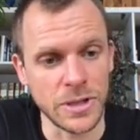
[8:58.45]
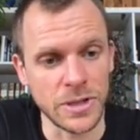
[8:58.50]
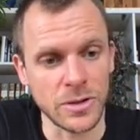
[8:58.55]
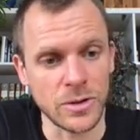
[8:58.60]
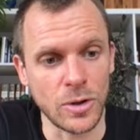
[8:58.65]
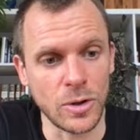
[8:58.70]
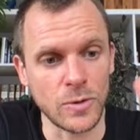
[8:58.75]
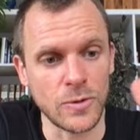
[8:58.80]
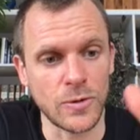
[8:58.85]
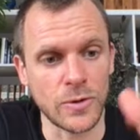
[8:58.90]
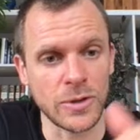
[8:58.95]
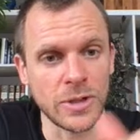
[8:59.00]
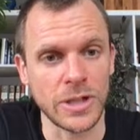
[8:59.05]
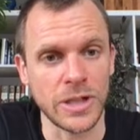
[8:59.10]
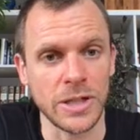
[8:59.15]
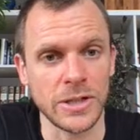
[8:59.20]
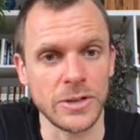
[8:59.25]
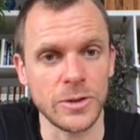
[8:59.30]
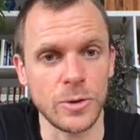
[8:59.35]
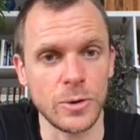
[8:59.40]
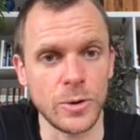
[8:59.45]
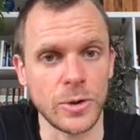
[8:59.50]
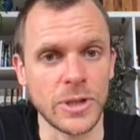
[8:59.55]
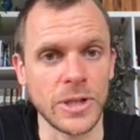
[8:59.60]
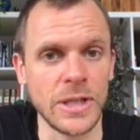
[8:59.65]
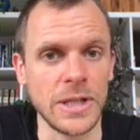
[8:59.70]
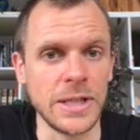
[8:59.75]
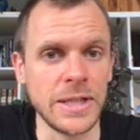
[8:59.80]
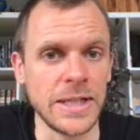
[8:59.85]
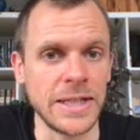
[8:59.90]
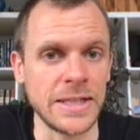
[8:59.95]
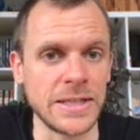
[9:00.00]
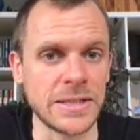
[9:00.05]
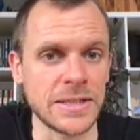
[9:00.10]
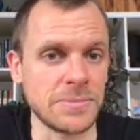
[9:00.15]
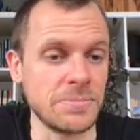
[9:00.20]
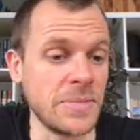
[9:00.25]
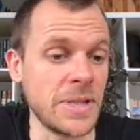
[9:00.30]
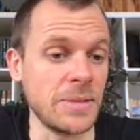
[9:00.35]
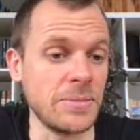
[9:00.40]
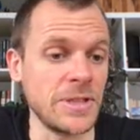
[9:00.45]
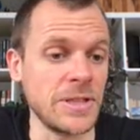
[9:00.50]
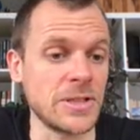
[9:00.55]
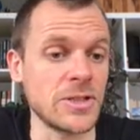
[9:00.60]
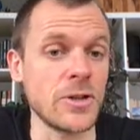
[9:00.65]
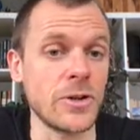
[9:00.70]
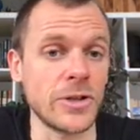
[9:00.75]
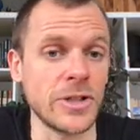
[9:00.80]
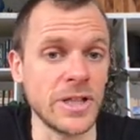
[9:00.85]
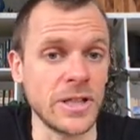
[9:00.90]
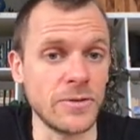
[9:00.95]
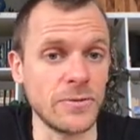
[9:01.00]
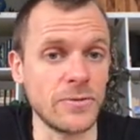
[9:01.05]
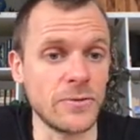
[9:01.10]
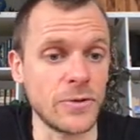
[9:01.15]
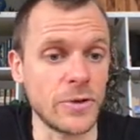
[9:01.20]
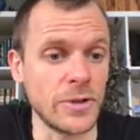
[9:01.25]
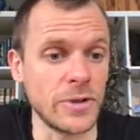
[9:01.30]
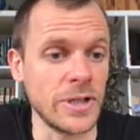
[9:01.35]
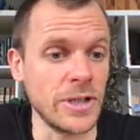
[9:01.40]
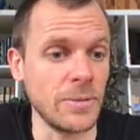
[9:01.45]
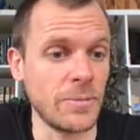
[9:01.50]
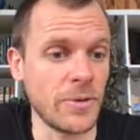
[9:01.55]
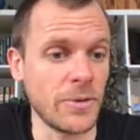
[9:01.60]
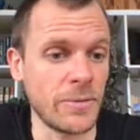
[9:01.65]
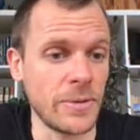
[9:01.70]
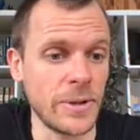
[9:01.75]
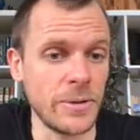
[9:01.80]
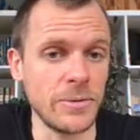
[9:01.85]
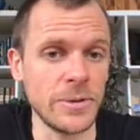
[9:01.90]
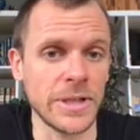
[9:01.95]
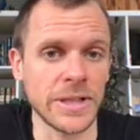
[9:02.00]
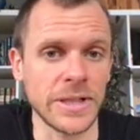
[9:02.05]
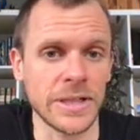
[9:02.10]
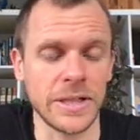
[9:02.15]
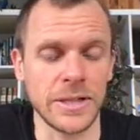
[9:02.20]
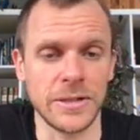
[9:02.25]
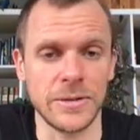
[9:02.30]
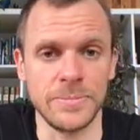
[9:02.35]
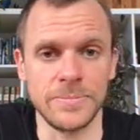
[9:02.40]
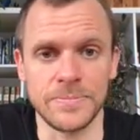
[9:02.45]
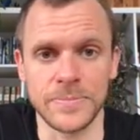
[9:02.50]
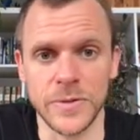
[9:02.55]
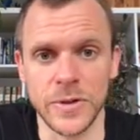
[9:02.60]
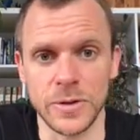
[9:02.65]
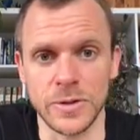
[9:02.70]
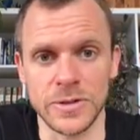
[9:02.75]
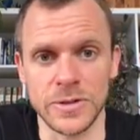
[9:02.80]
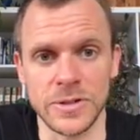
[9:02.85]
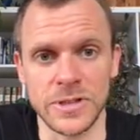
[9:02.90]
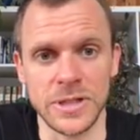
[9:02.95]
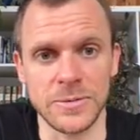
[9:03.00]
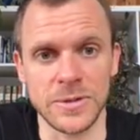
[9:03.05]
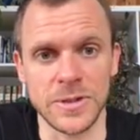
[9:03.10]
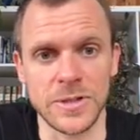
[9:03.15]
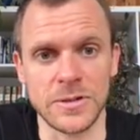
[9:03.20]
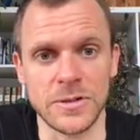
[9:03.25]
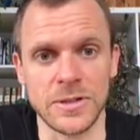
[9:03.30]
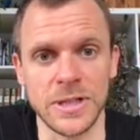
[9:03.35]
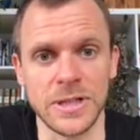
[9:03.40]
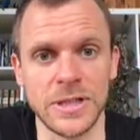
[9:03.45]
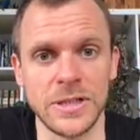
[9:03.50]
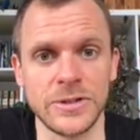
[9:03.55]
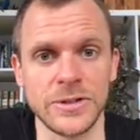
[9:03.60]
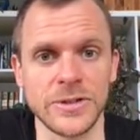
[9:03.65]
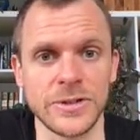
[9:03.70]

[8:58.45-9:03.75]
go for an underhook and maybe turn in for a hip throw, like I'm going to demonstrate here.